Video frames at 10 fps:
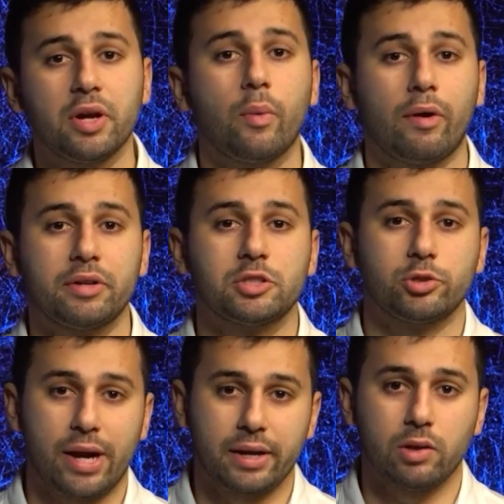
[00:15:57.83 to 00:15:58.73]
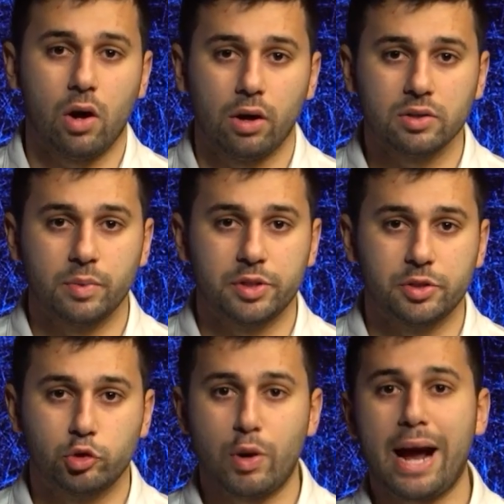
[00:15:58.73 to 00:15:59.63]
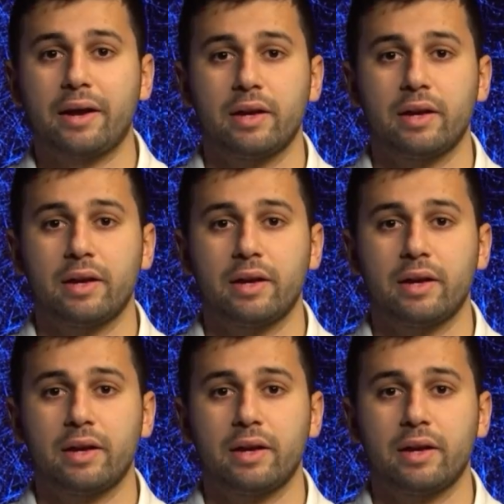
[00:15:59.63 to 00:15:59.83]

awareness training logs, which track